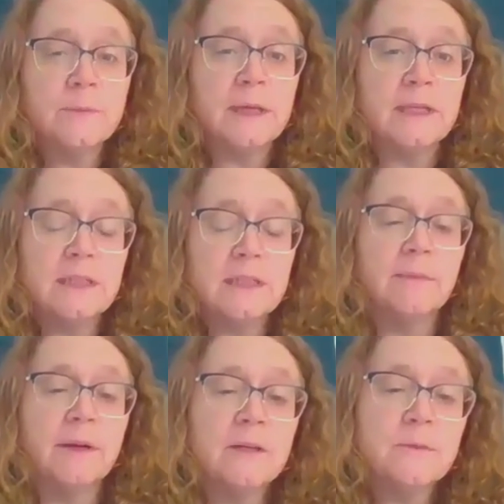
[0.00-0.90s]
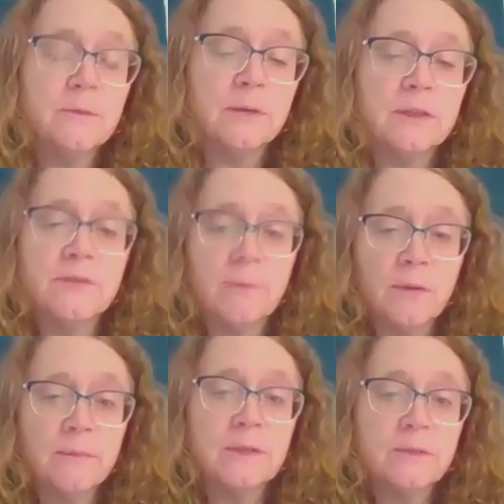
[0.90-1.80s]
You know, my husband works from home as
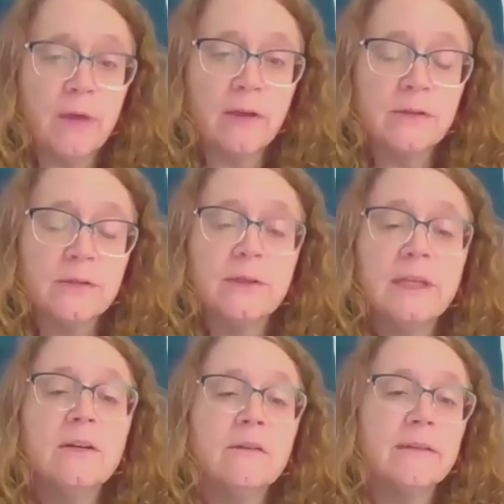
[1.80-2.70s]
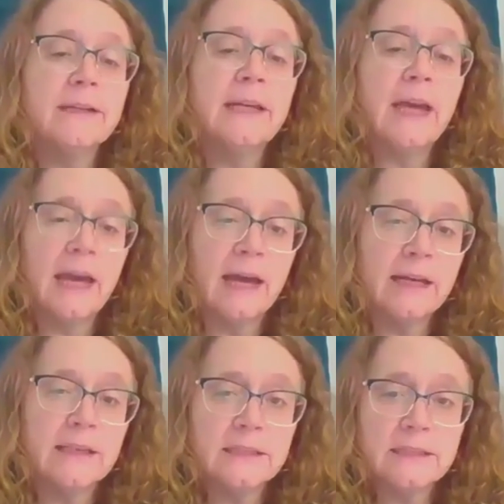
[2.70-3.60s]
well, so he already had
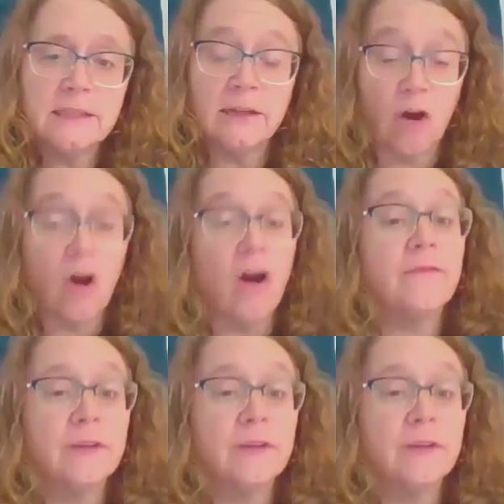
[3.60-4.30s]
an office.